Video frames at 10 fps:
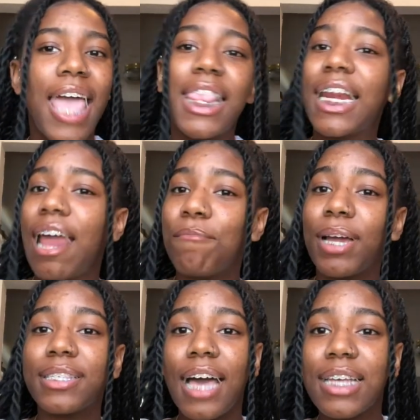and didn't have
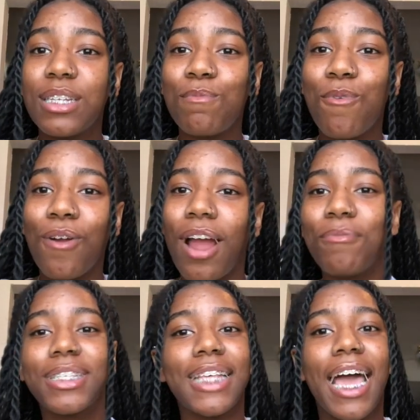my size anymore, I
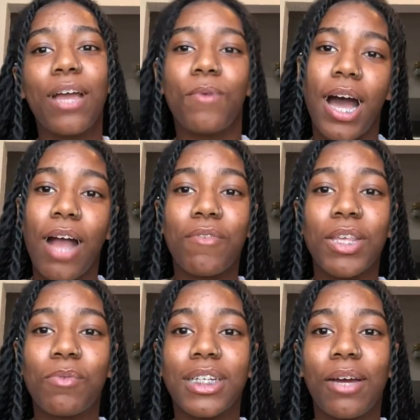was like, wow, I
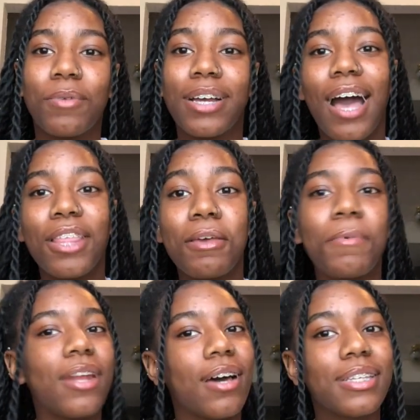really wish I would have got them
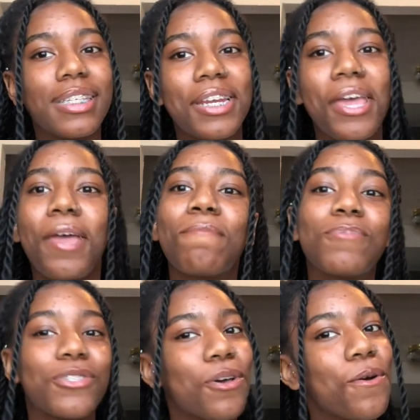and not listened to
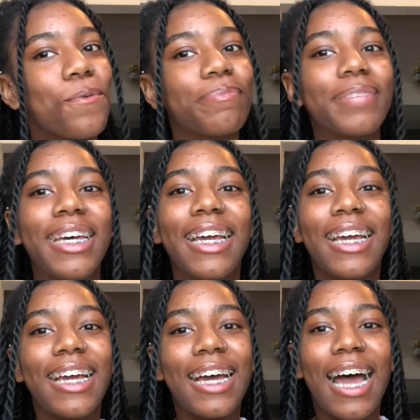him, so
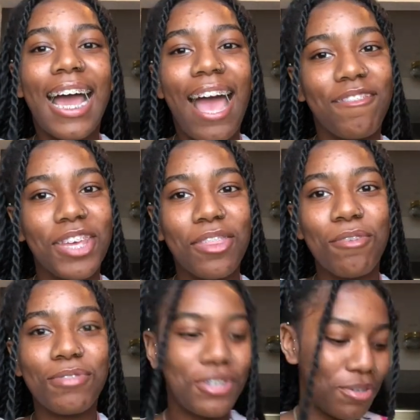I have to get
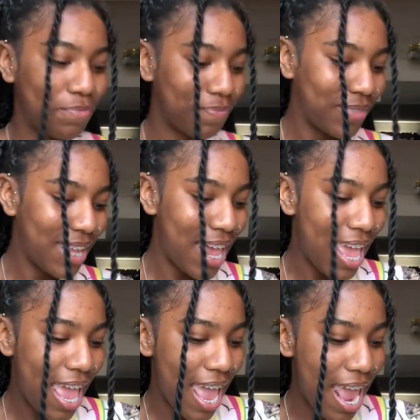those too.
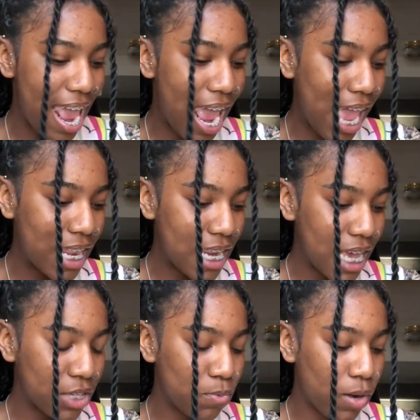And
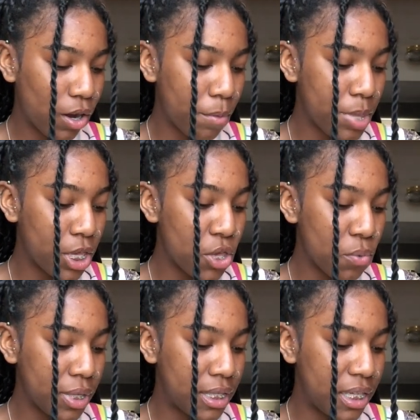next one are gonna be the
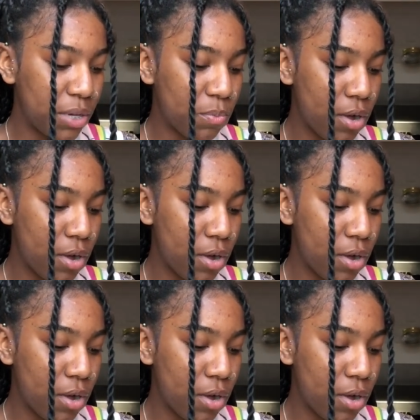UNC